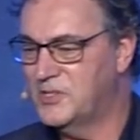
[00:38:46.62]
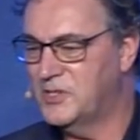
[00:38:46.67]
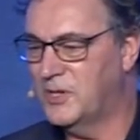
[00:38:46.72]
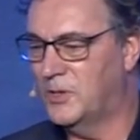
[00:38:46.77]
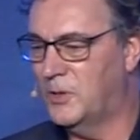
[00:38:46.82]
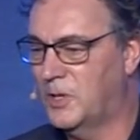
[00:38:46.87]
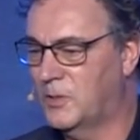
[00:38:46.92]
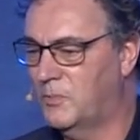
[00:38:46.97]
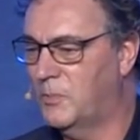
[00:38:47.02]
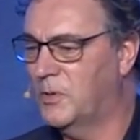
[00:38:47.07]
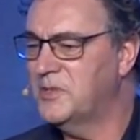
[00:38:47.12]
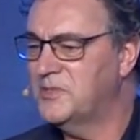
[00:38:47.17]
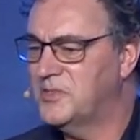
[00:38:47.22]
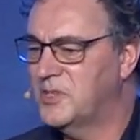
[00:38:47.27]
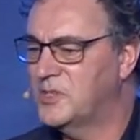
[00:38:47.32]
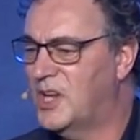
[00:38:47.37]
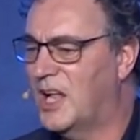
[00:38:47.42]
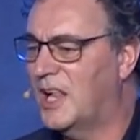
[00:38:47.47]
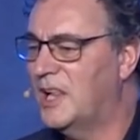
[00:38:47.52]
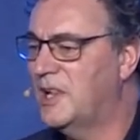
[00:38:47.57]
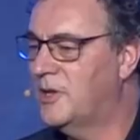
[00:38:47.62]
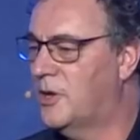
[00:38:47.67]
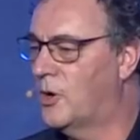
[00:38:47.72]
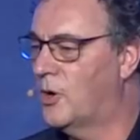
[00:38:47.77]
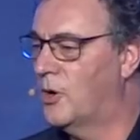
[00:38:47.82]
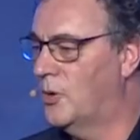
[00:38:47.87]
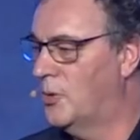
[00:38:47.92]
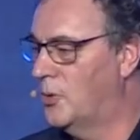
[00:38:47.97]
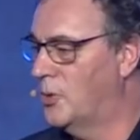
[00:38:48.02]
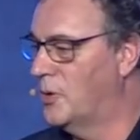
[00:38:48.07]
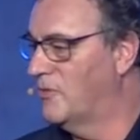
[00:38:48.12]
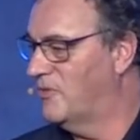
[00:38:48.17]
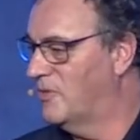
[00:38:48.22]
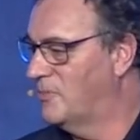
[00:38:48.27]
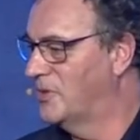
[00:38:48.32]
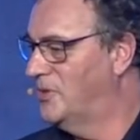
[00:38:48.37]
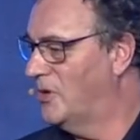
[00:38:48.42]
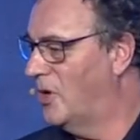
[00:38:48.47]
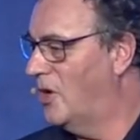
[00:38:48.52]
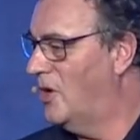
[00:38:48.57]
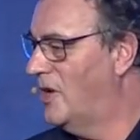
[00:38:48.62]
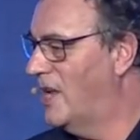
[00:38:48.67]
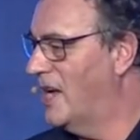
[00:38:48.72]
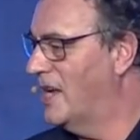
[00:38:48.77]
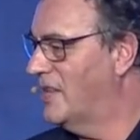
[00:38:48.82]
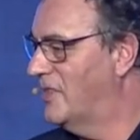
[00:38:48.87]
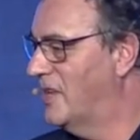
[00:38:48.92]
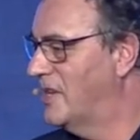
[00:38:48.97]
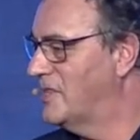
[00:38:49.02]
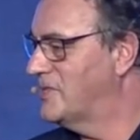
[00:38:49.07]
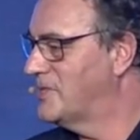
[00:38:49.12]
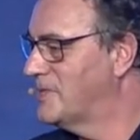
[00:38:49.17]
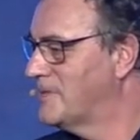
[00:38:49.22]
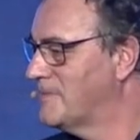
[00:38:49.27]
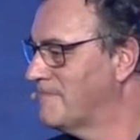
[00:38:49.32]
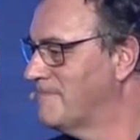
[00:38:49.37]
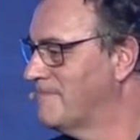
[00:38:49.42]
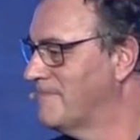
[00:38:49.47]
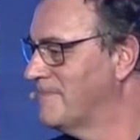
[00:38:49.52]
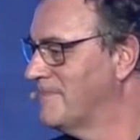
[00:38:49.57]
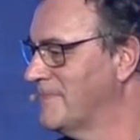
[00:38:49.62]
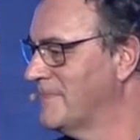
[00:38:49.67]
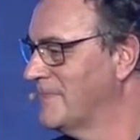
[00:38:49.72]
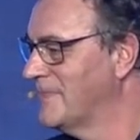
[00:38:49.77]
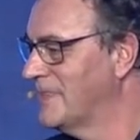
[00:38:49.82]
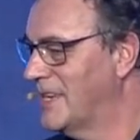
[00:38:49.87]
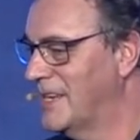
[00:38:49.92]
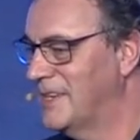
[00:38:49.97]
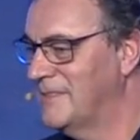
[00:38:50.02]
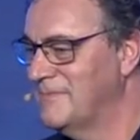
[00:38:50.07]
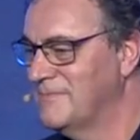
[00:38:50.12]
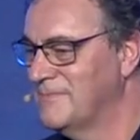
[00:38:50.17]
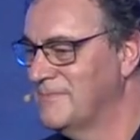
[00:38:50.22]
old, what does a child learn from a doll like this? Right?